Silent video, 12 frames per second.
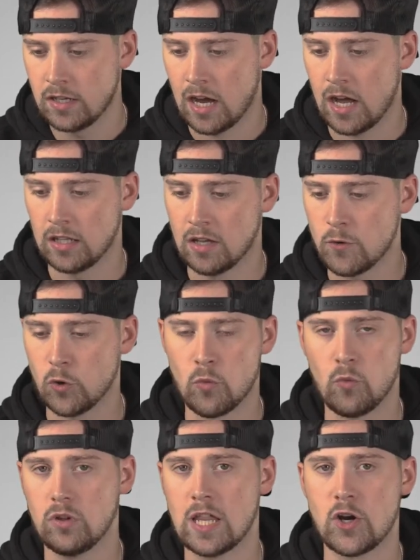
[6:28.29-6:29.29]
I love
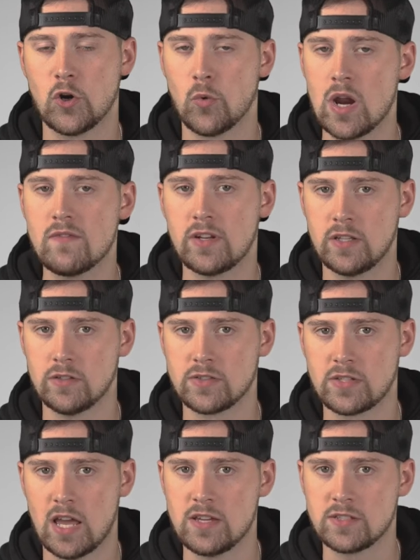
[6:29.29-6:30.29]
what Leonard Ravenhill
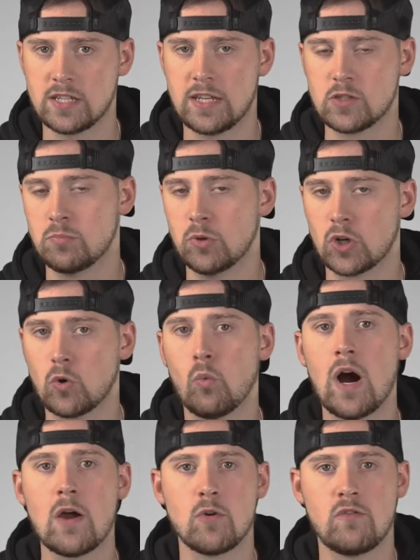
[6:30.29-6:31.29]
says in his book,
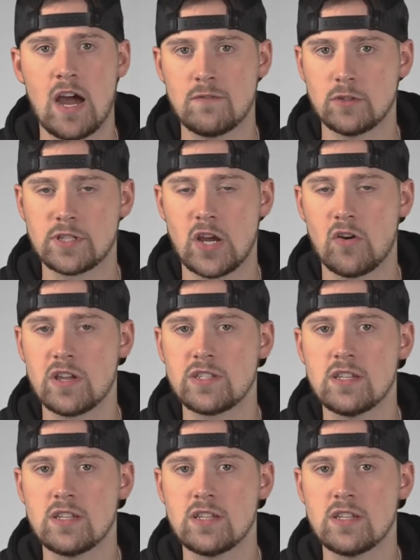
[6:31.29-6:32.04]
Why Revival Tarries.